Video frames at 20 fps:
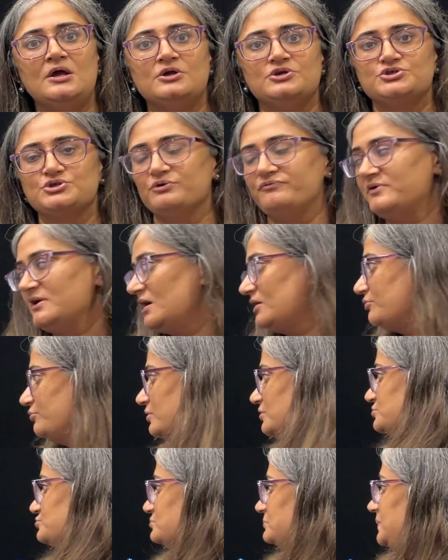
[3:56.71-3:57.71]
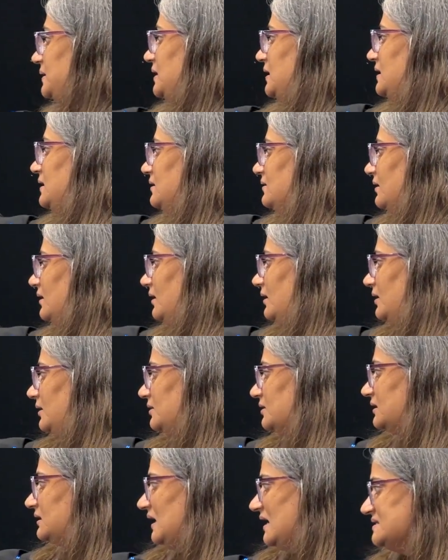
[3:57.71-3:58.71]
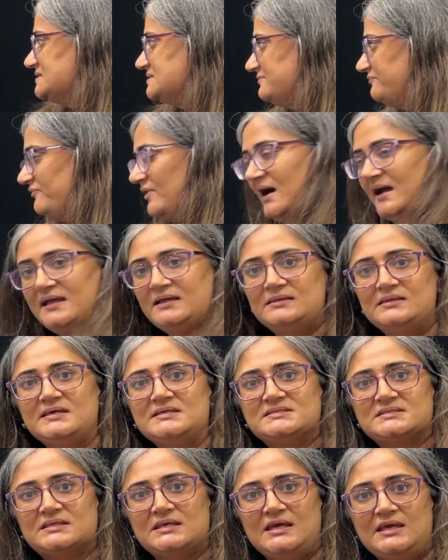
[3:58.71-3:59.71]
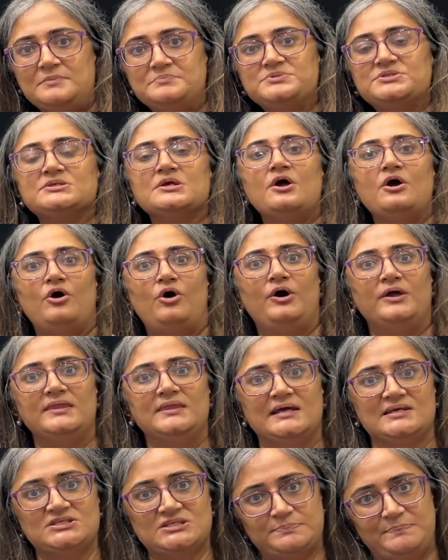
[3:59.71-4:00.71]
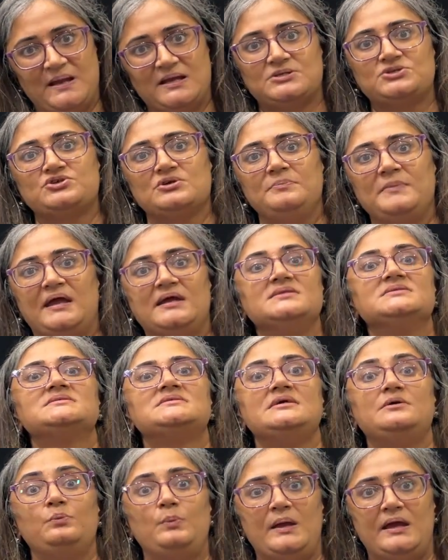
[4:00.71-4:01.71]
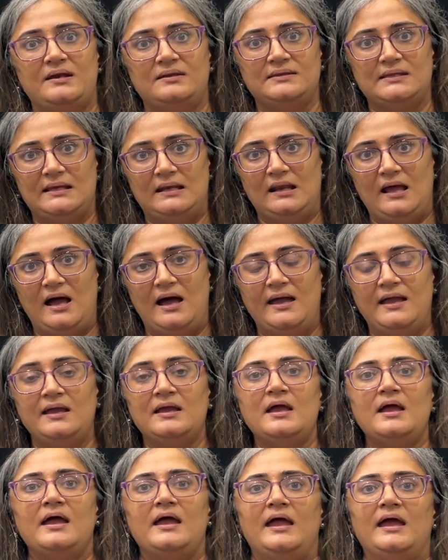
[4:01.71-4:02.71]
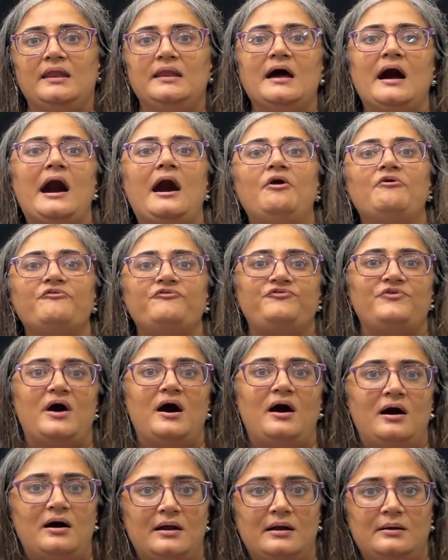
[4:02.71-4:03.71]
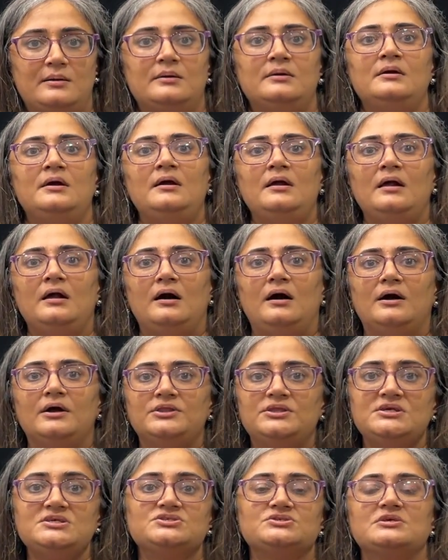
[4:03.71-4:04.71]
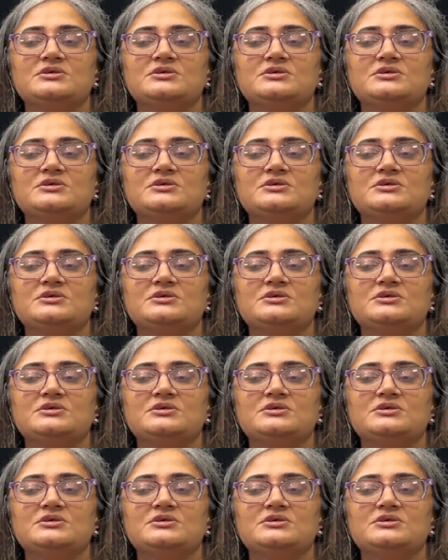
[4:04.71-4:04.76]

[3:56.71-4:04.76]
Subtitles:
So we are going to be classifying these themes on that spectrum and see where they lie and how far these